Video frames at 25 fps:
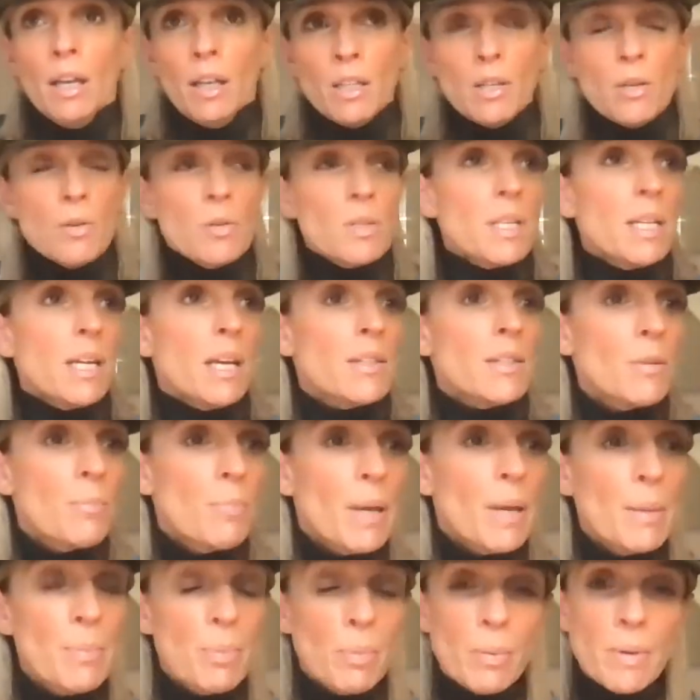you see other
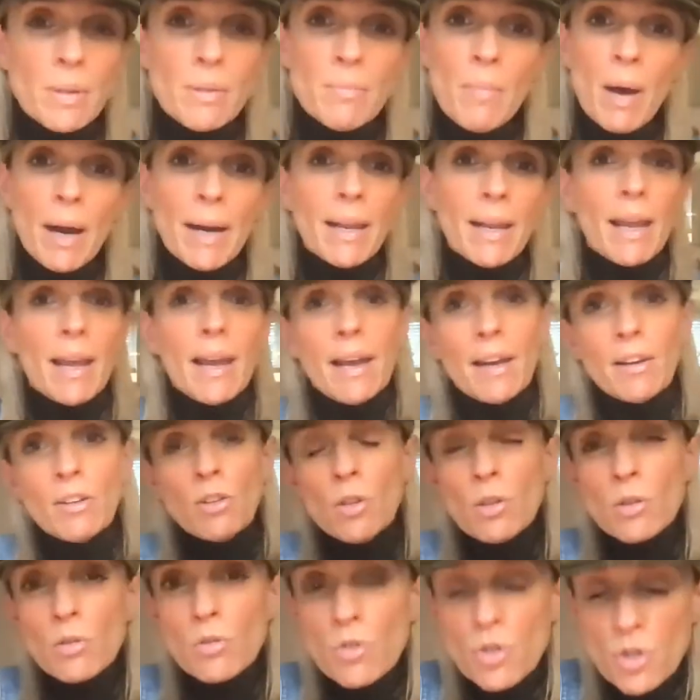people with money
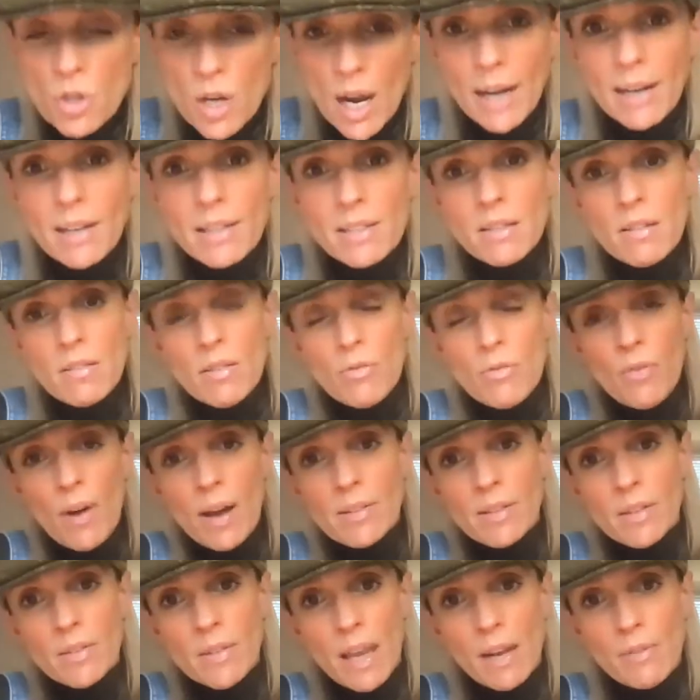and you're jealous of the
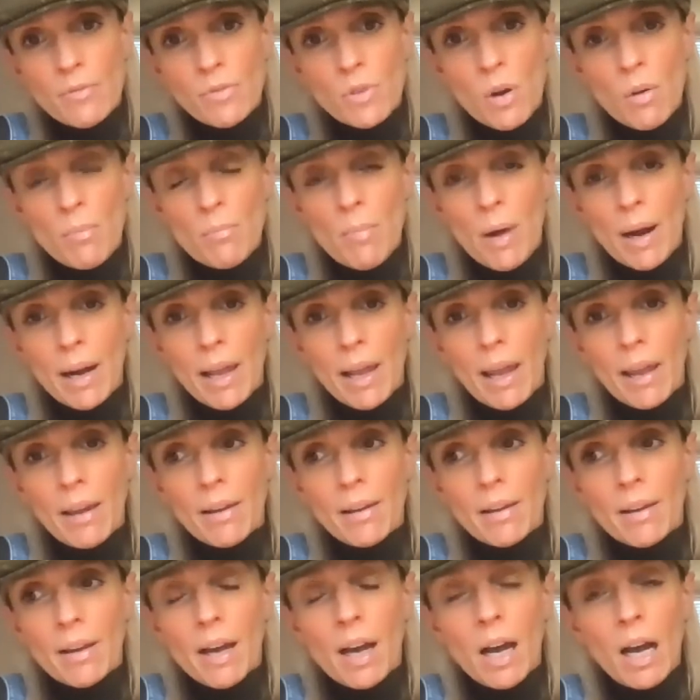fact that they've got
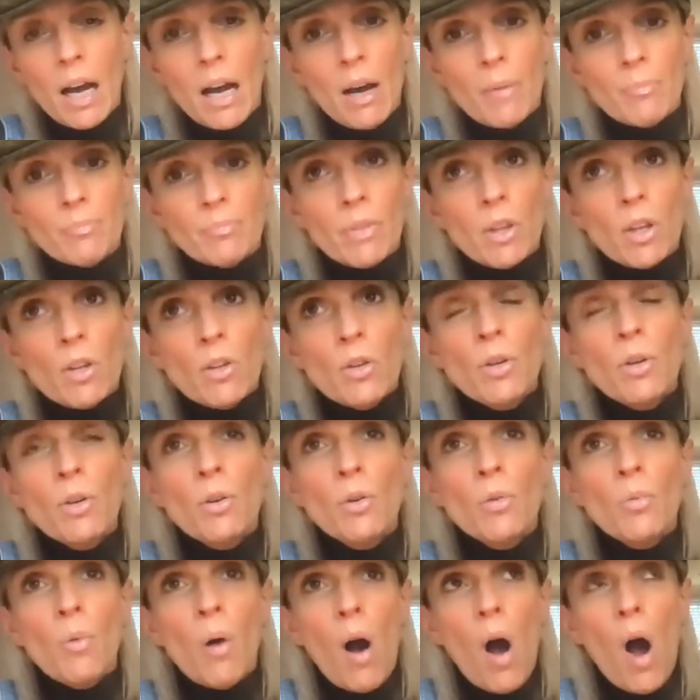money,
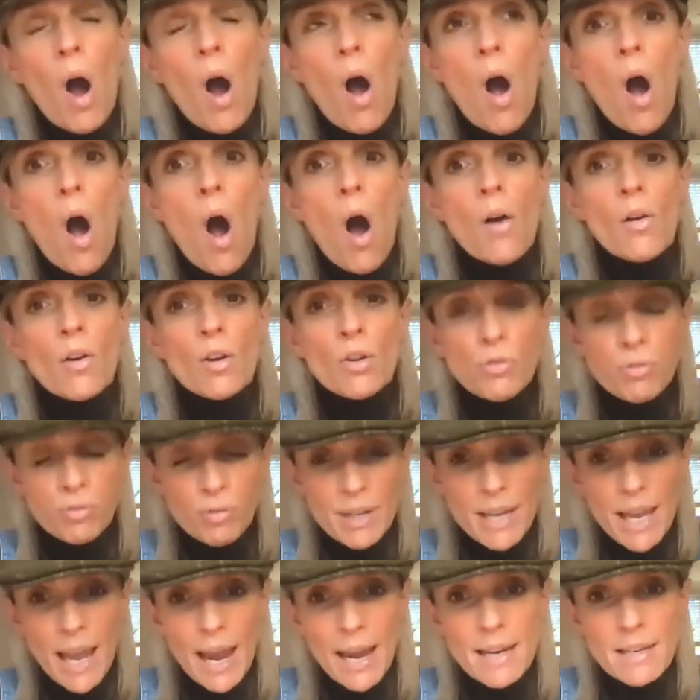you are
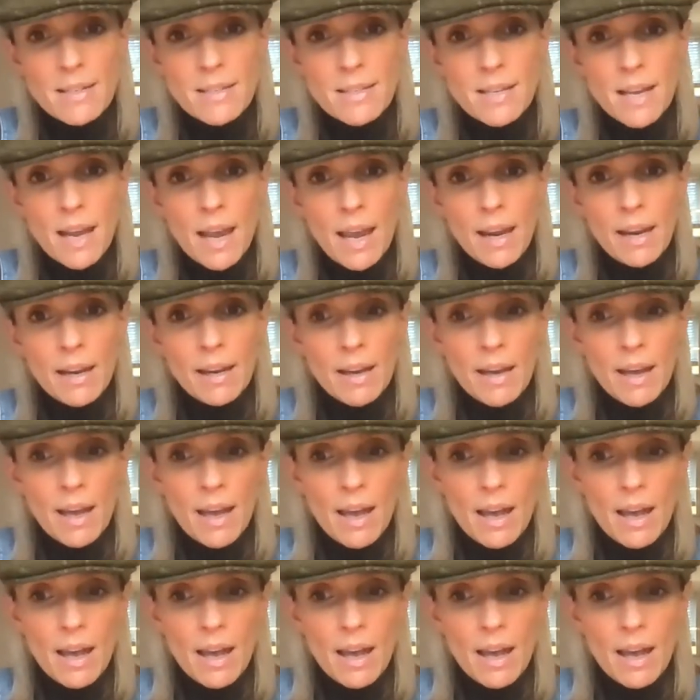creating